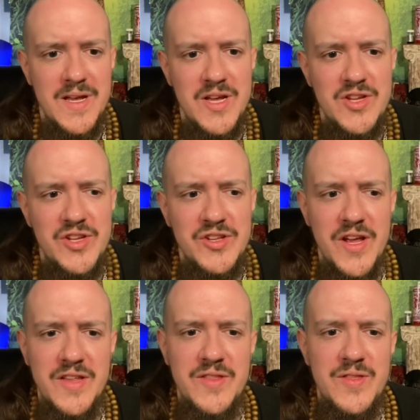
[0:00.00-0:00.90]
She's
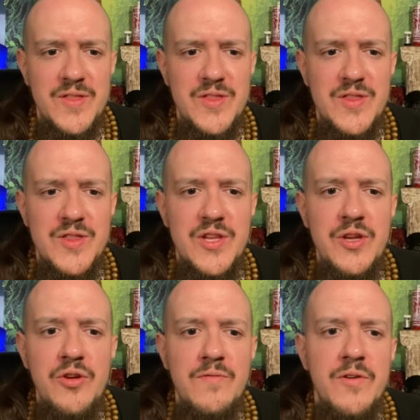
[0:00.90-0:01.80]
like the
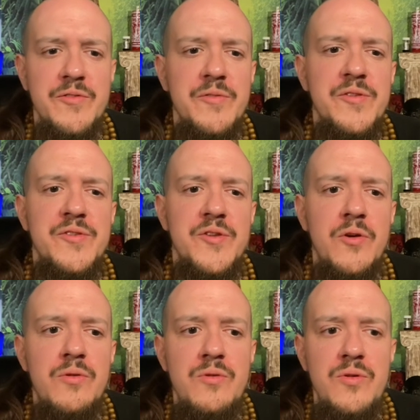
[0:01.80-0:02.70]
universal
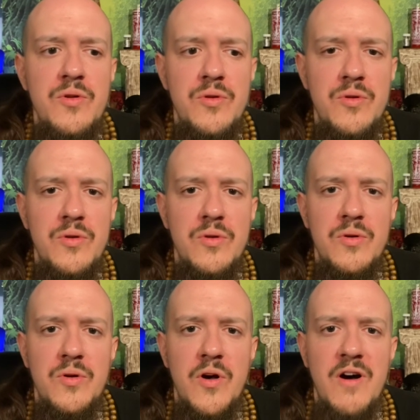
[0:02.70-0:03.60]
soul
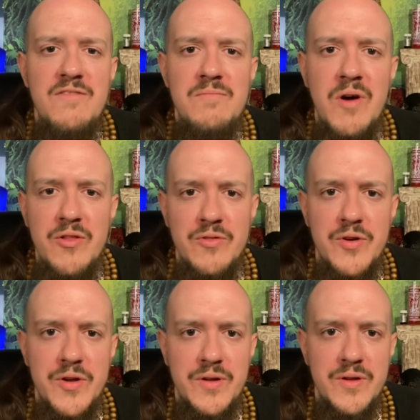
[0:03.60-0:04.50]
of
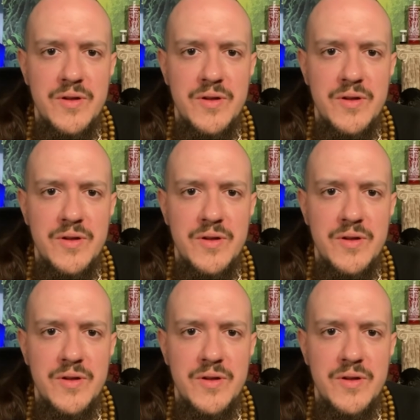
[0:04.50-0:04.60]
motherhood.